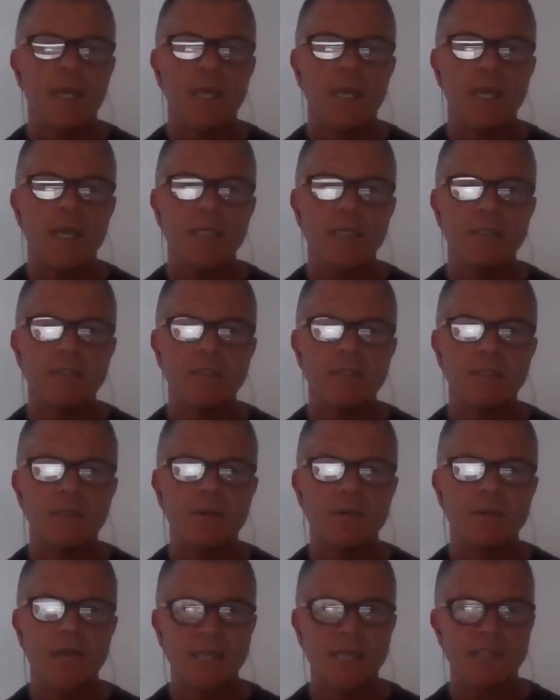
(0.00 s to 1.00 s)
And
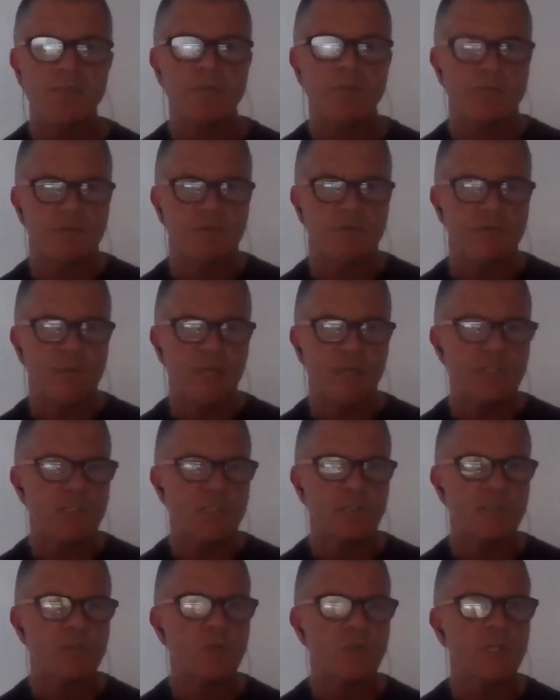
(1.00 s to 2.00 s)
that sort of
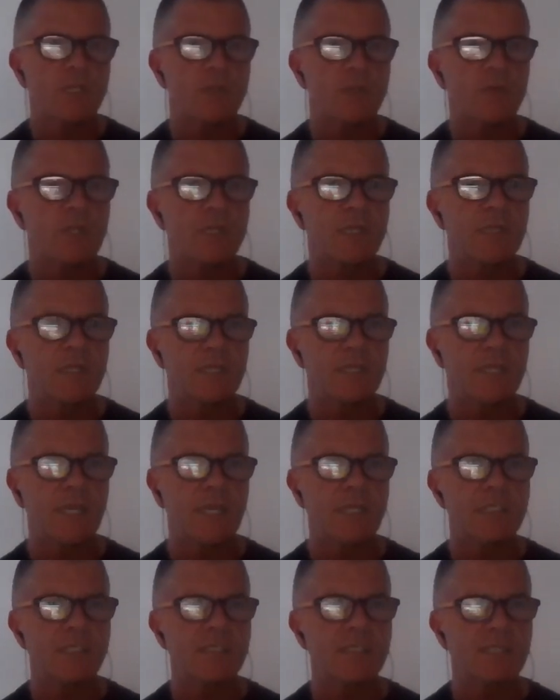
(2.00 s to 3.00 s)
information is really critical in
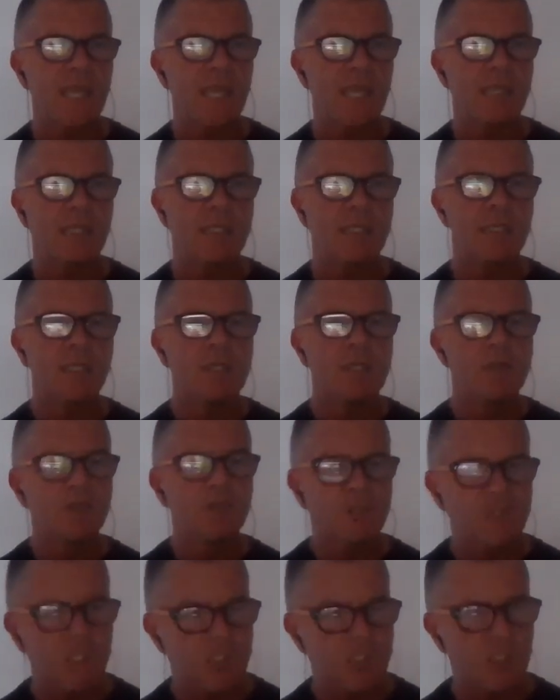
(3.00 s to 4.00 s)
understanding
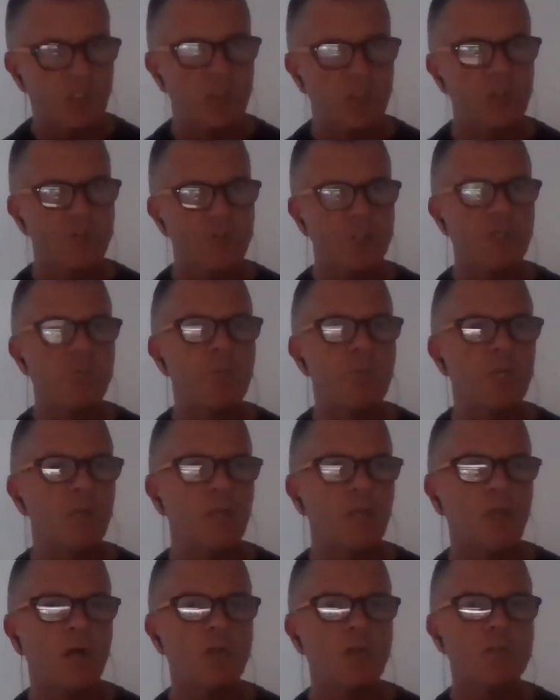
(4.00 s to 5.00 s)
not just short-term
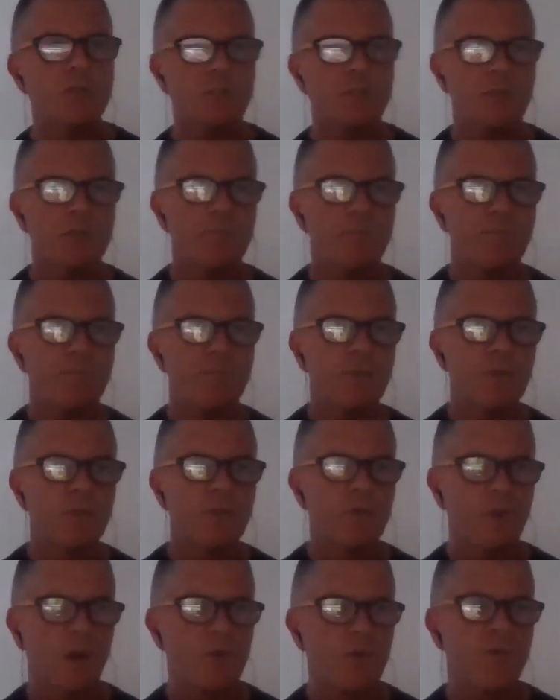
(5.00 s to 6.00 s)
but long-term
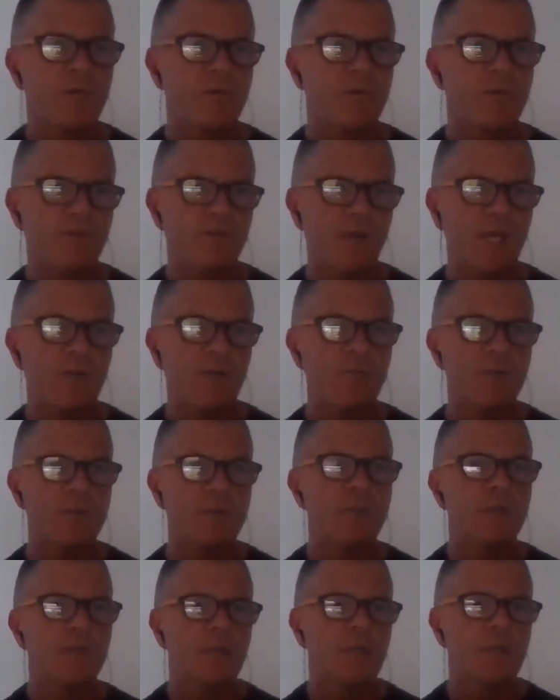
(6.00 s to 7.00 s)
growth and
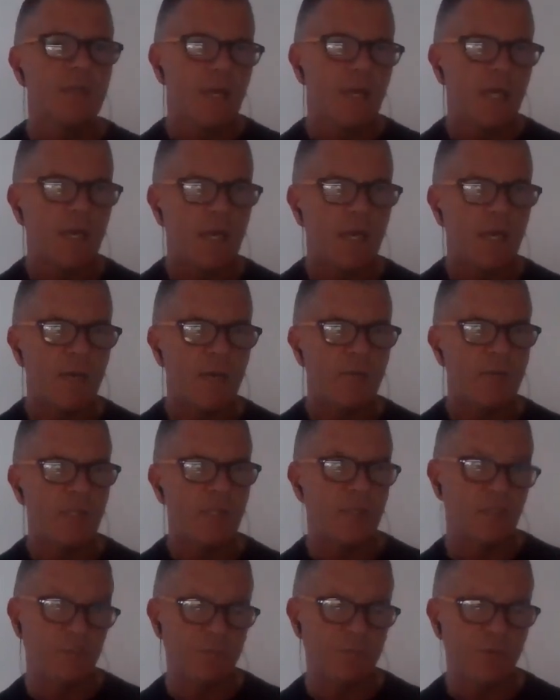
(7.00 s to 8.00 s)
development,
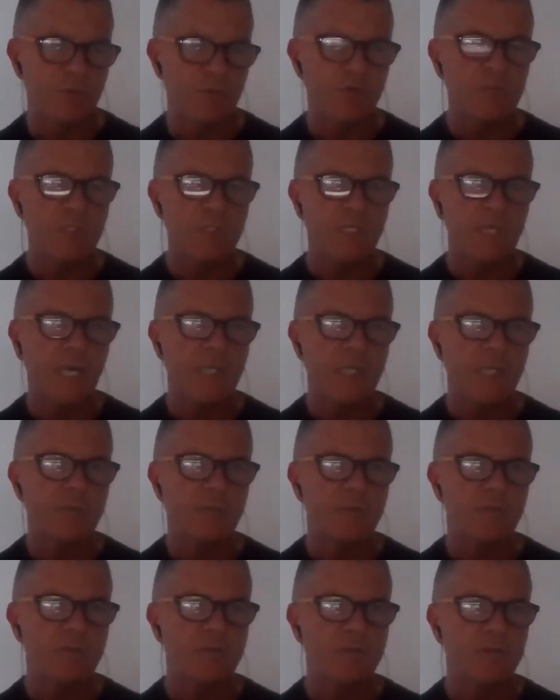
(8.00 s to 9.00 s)
and improved
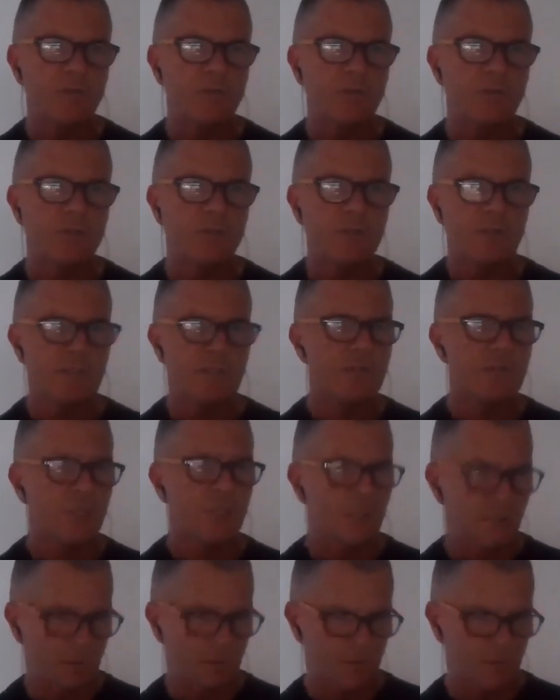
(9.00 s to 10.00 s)
engagement of students in
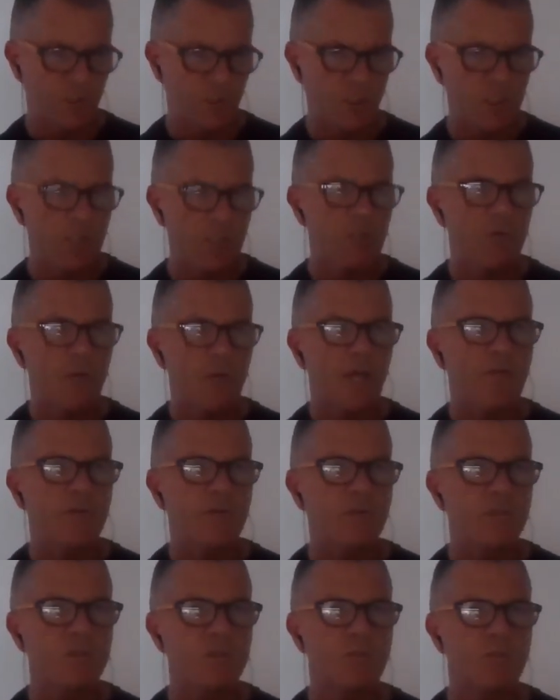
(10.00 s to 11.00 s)
their journey
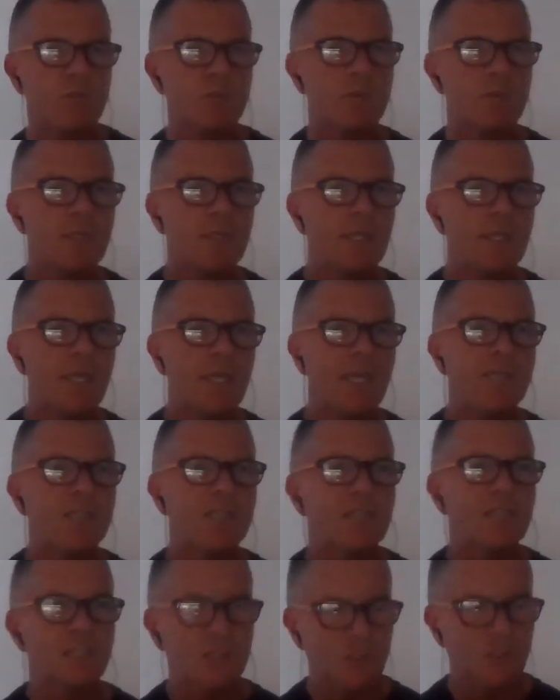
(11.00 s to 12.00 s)
throughout the school. And
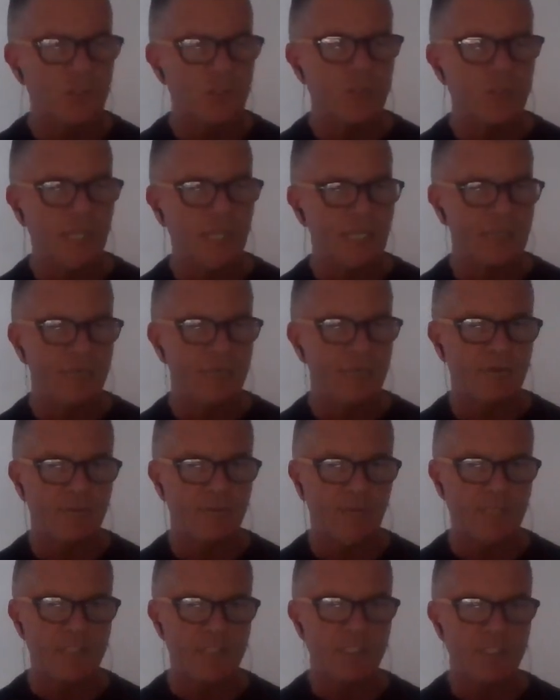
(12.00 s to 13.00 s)
you can use that
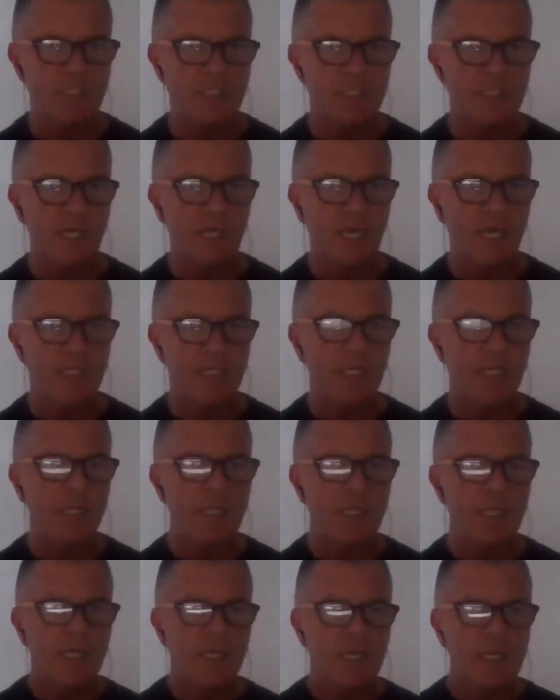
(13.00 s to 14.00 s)
information and data
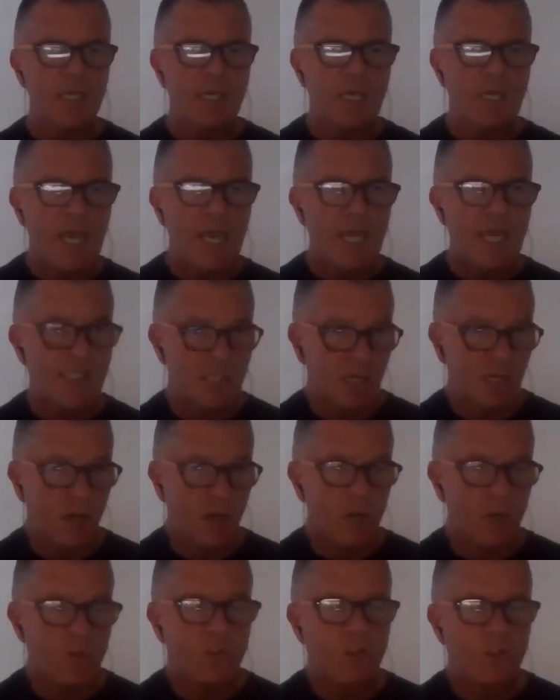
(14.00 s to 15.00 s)
as a
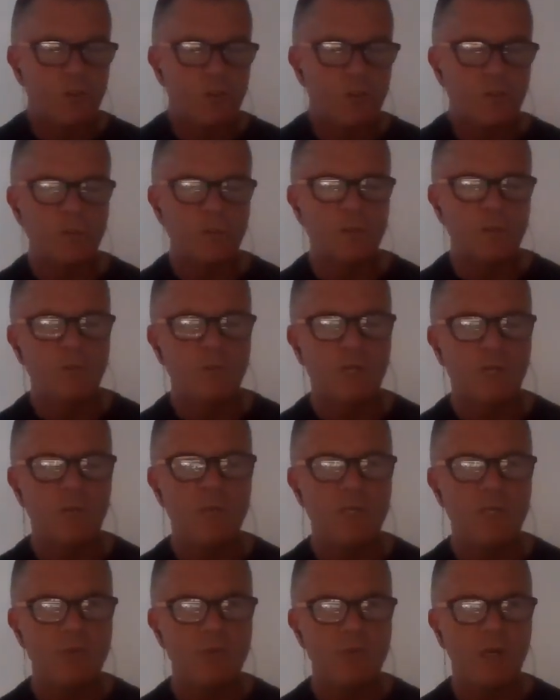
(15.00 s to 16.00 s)
whole school
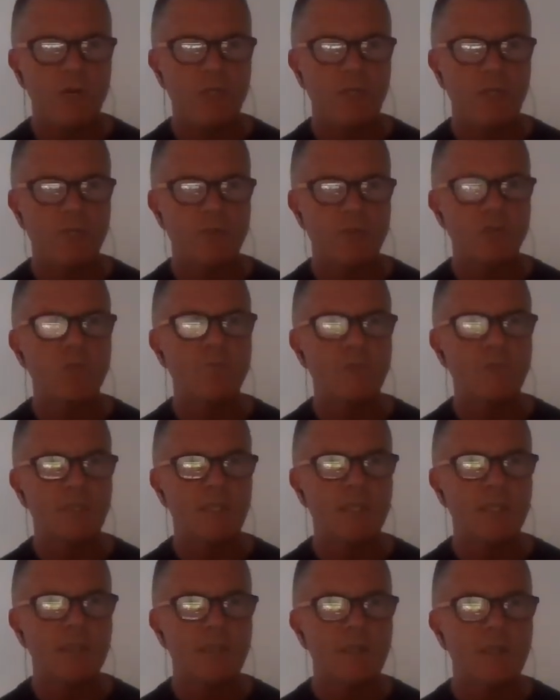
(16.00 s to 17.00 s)
wellbeing program should
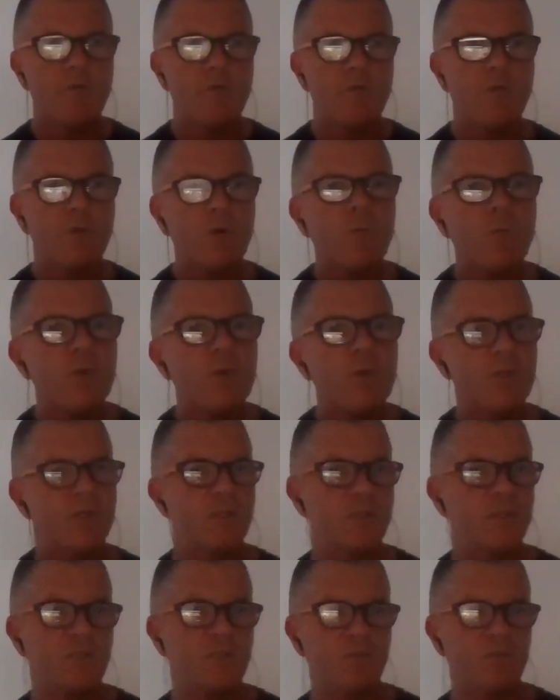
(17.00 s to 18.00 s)
be for all
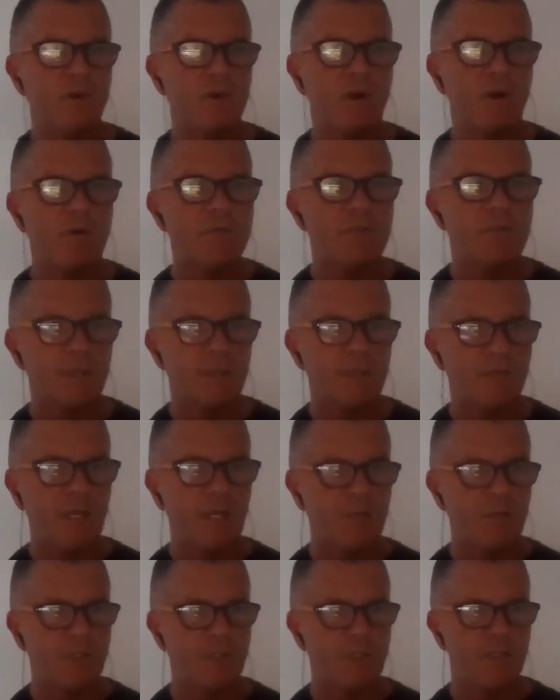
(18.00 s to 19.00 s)
persons involved in the
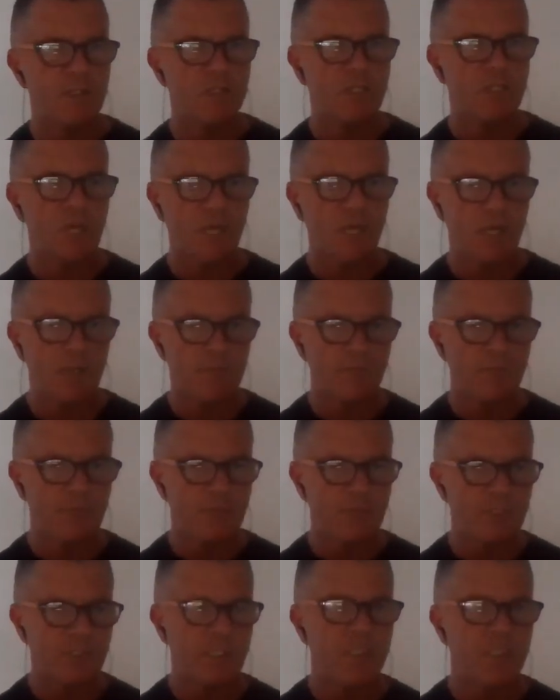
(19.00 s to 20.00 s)
development of the child,
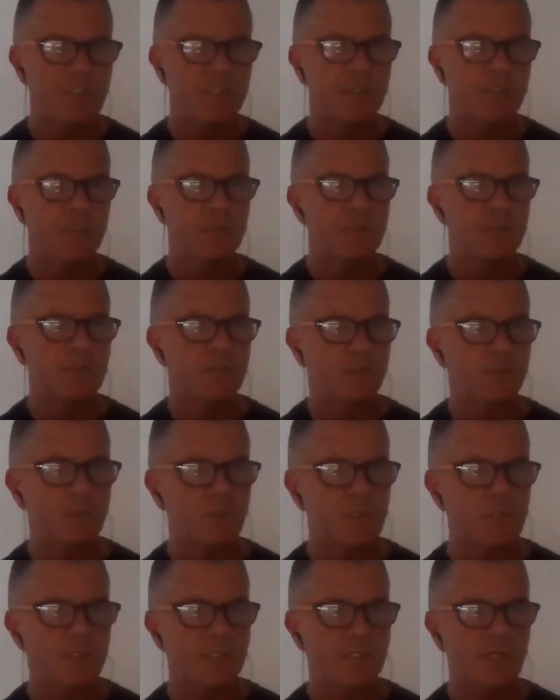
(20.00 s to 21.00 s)
the teacher, the
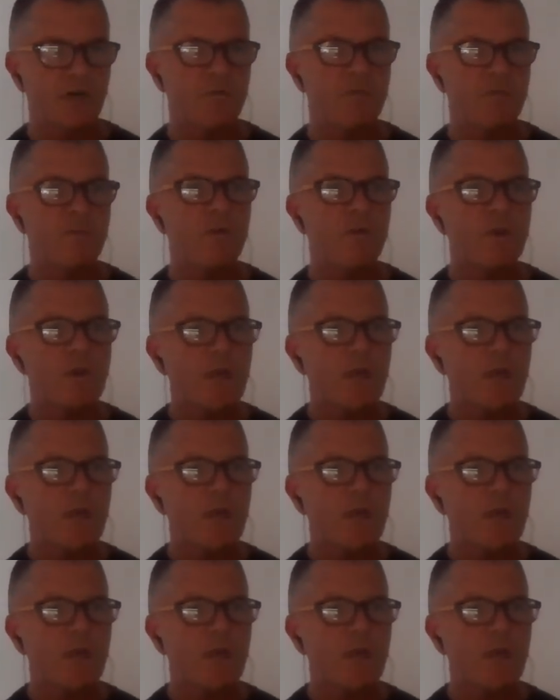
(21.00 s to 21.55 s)
school itself,